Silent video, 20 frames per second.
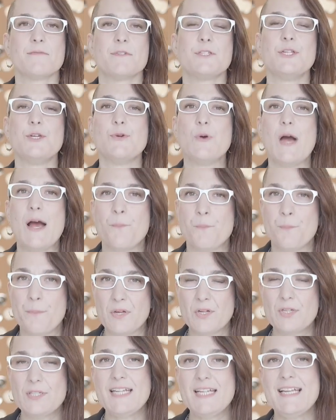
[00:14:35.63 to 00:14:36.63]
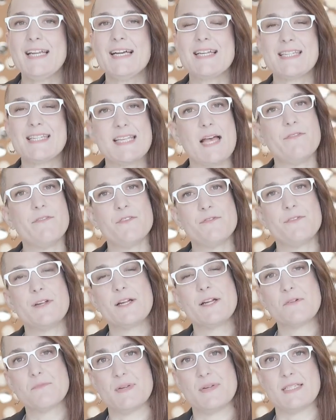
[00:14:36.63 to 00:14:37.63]
to building a
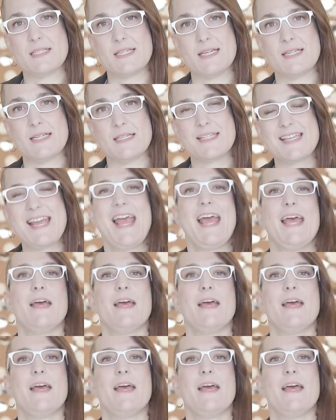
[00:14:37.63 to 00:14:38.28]
7-figure business.